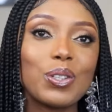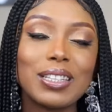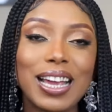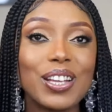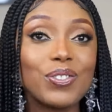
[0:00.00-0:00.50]

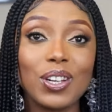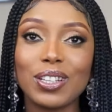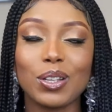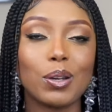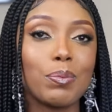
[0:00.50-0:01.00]
today's video
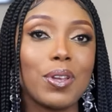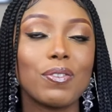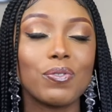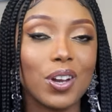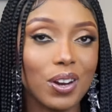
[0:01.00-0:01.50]
is going to be a
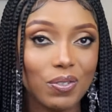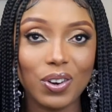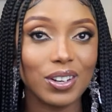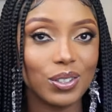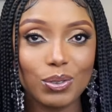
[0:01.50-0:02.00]

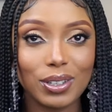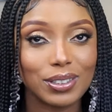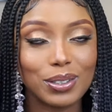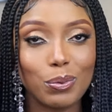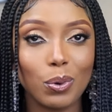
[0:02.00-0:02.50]
very
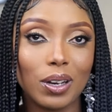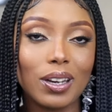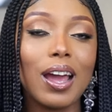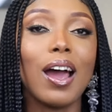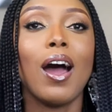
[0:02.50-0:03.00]
interesting
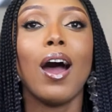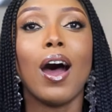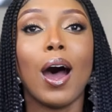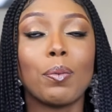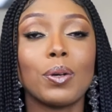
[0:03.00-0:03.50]
one.
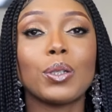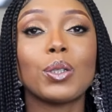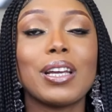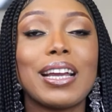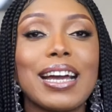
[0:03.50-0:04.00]
I'm going to
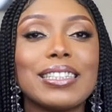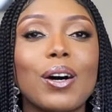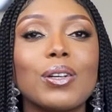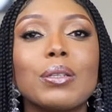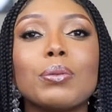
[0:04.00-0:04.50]
show you guys
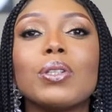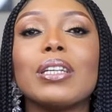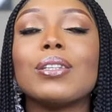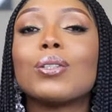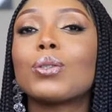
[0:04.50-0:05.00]
how I was able to
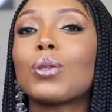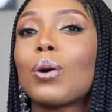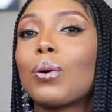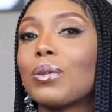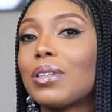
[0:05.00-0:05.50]

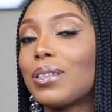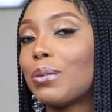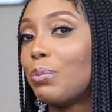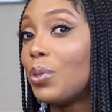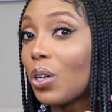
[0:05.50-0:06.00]
install this
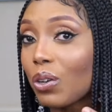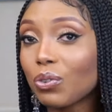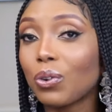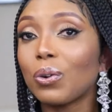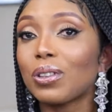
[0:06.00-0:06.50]

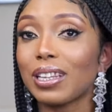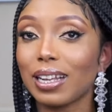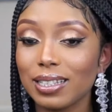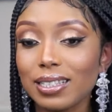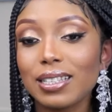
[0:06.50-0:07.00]
beautiful
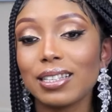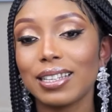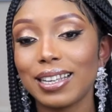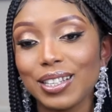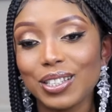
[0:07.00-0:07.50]
36
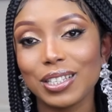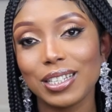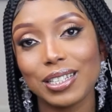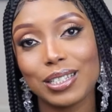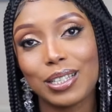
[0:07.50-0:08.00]

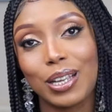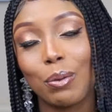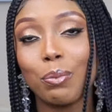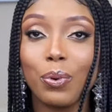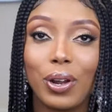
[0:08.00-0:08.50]
inches
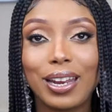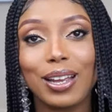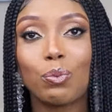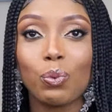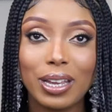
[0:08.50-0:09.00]

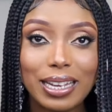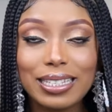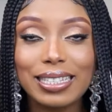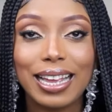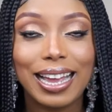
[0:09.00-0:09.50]
braided
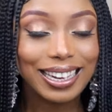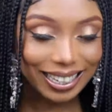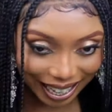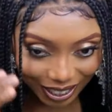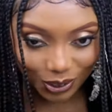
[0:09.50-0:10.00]
wigs,
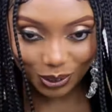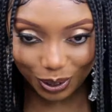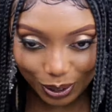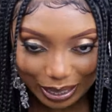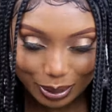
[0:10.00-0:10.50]

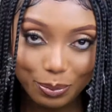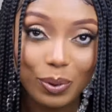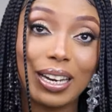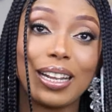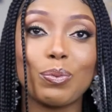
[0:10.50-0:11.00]
natural looking
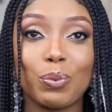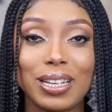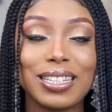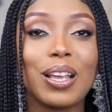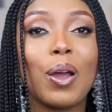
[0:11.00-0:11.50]
braided
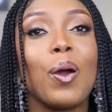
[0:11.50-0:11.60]
wigs.